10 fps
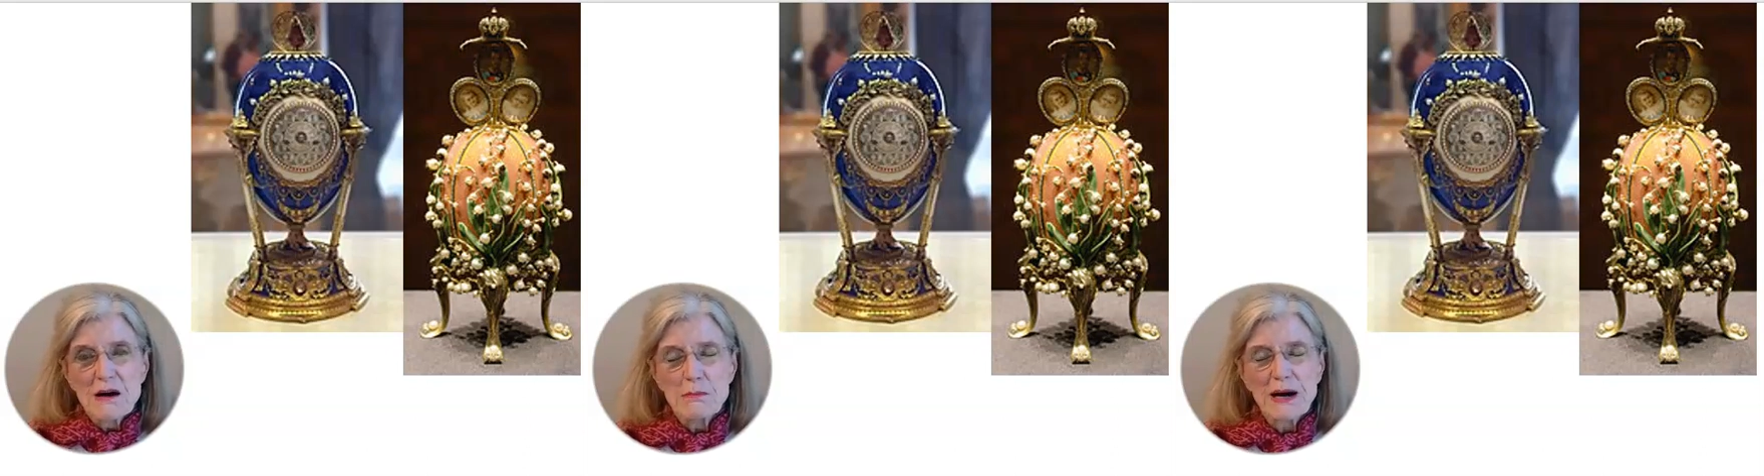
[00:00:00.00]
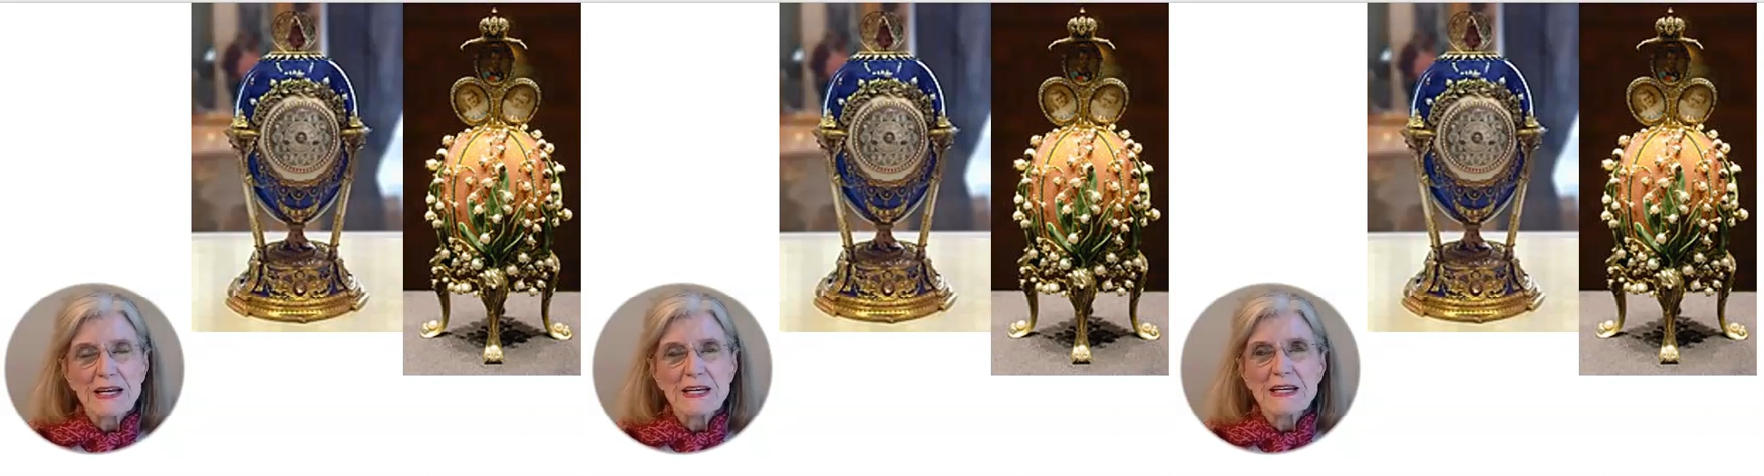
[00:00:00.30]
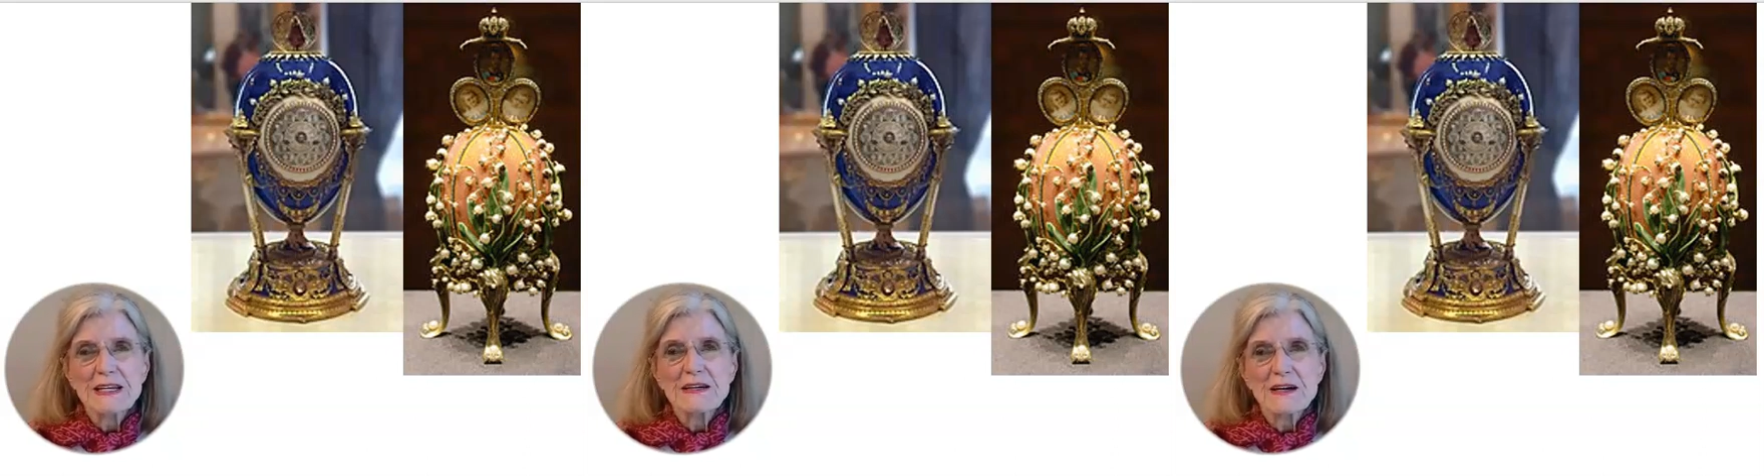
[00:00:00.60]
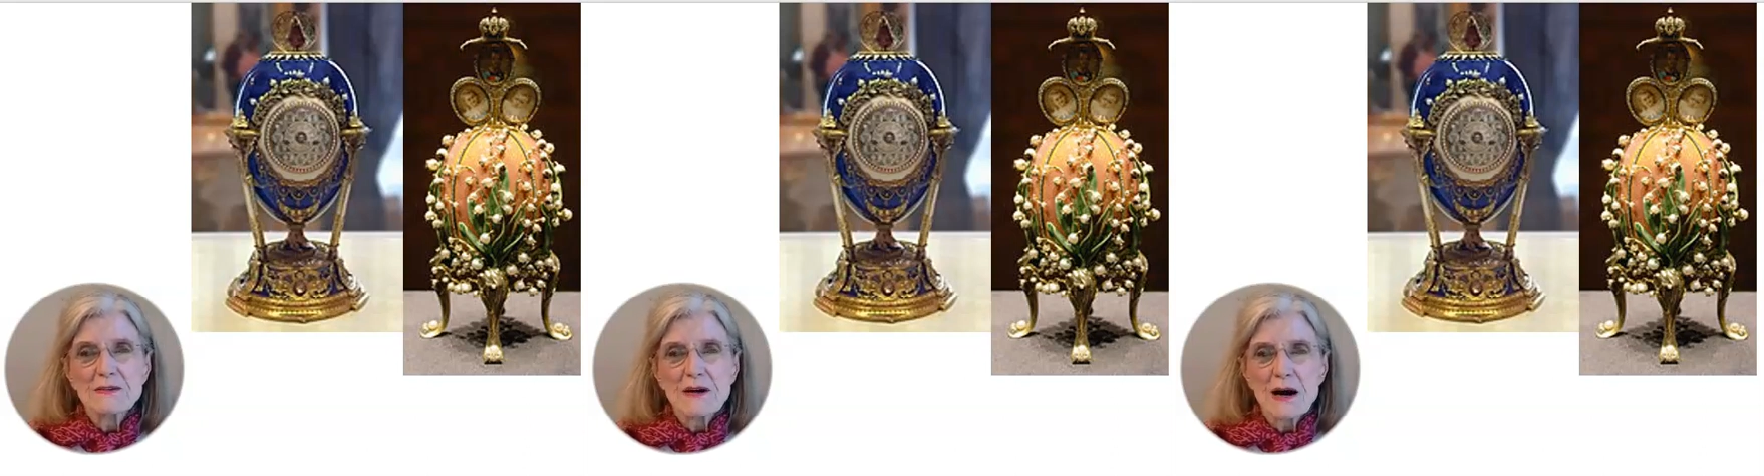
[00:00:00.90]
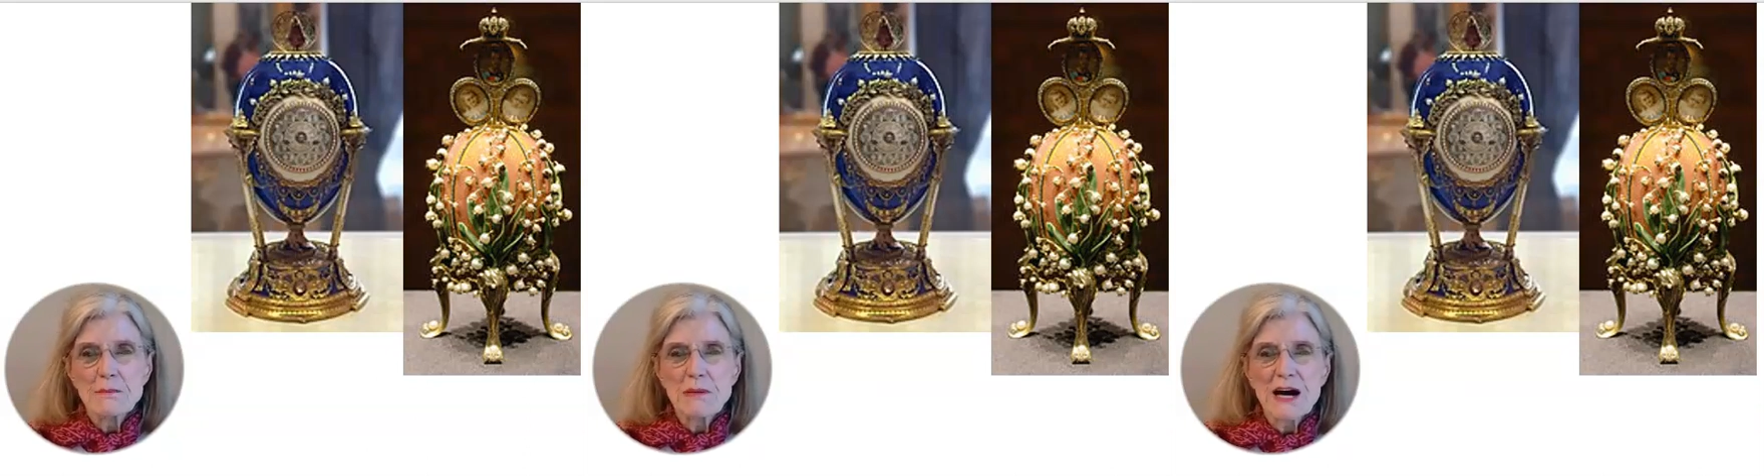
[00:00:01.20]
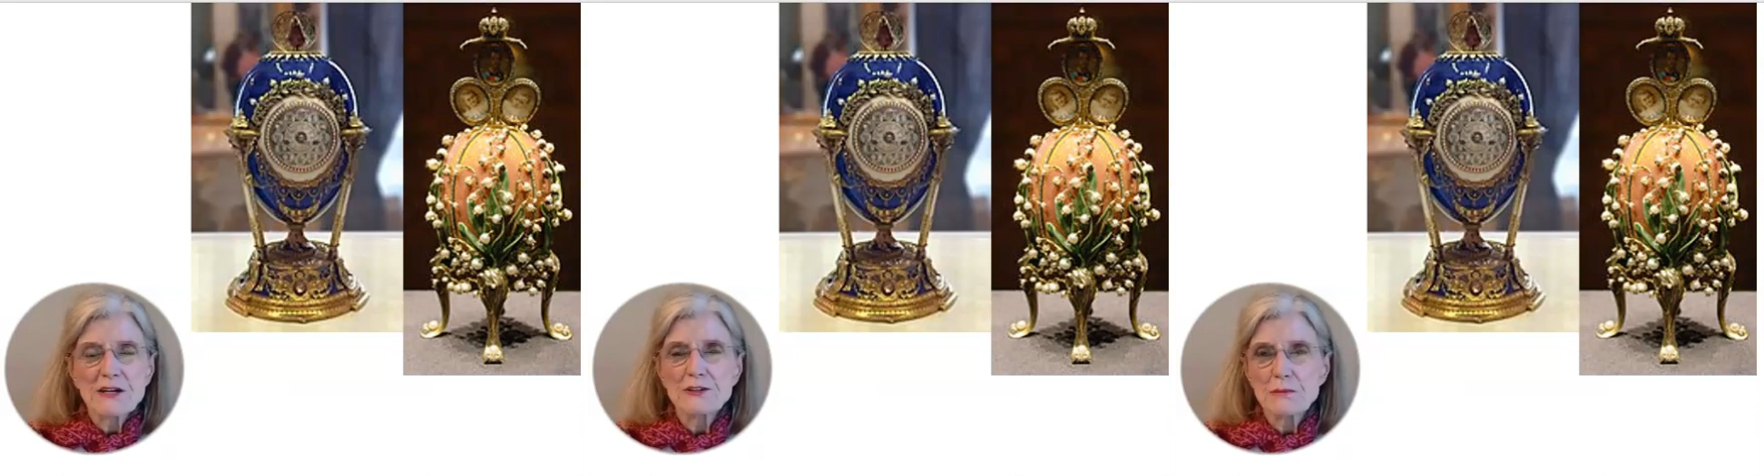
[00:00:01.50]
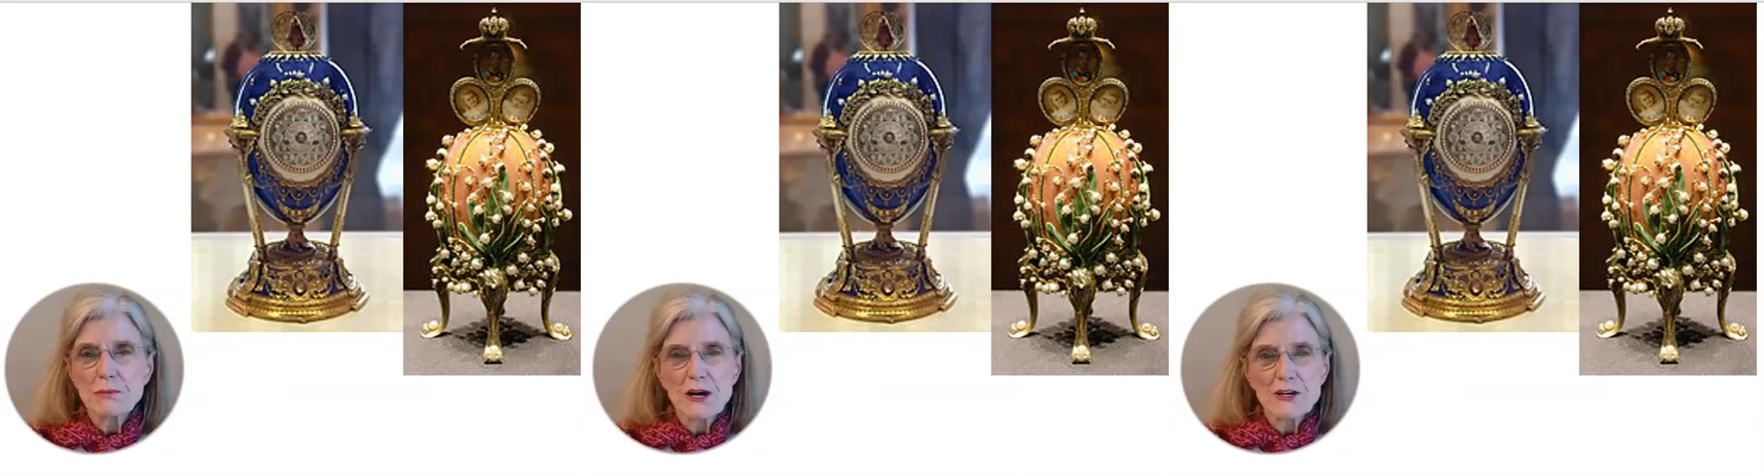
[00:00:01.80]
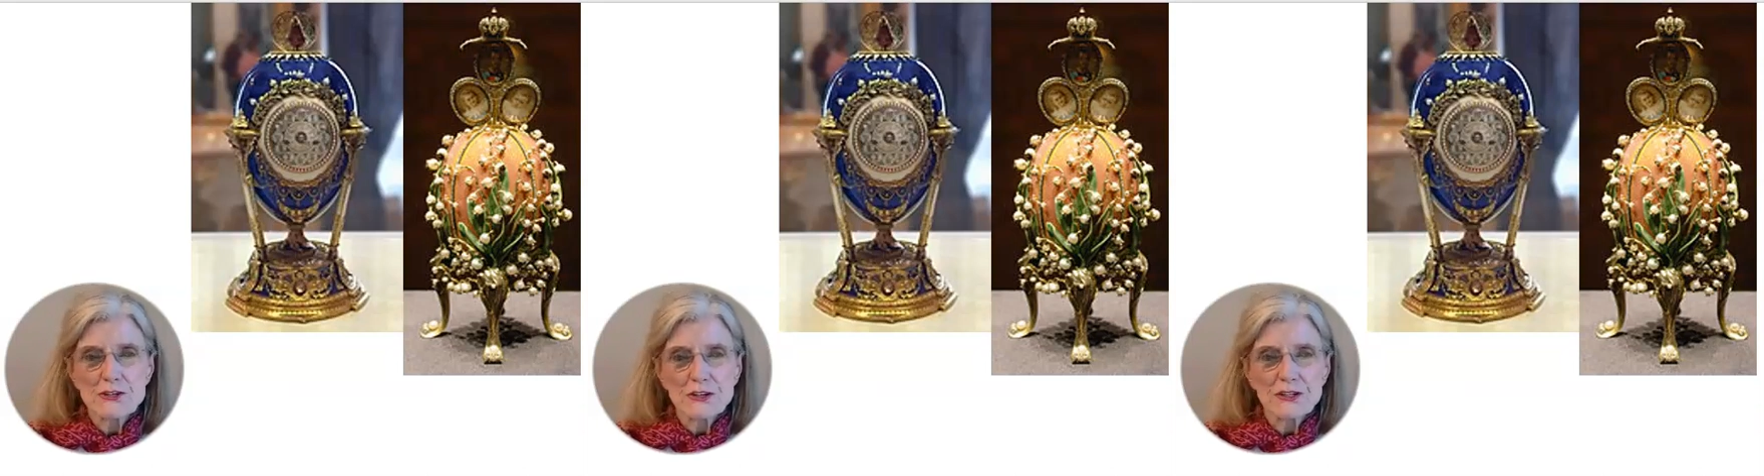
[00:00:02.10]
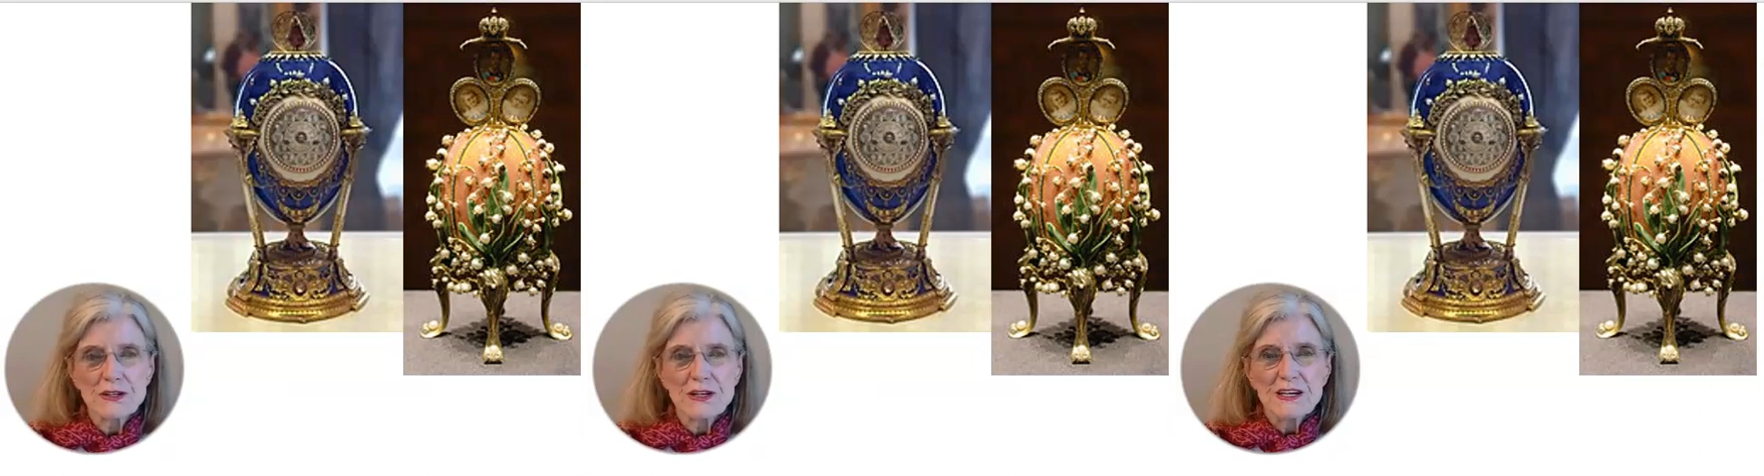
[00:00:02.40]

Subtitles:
but upon her departure,